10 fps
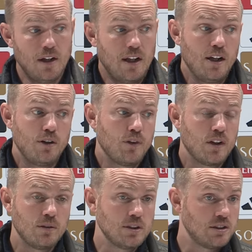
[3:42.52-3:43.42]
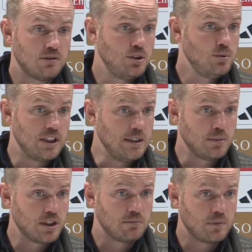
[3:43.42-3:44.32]
and then I think there is two
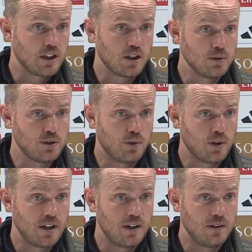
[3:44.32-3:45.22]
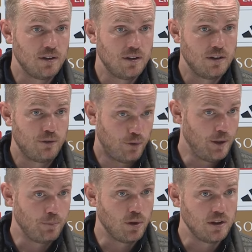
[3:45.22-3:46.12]
teams that goes for the
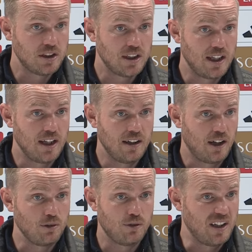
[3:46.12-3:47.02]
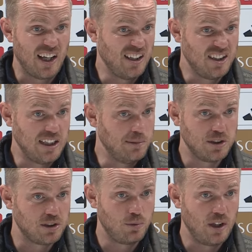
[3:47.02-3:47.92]
three points in the end. I don't think any team
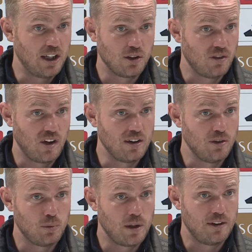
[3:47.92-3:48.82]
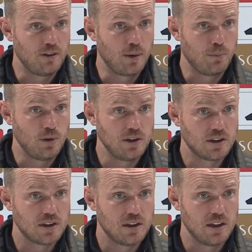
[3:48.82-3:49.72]
is really content with having a
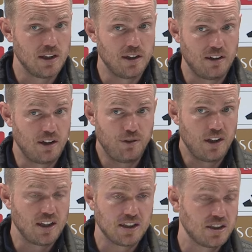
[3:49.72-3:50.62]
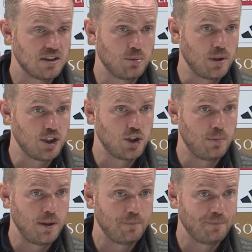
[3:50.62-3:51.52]
point, uh, and I think that's the way it should be.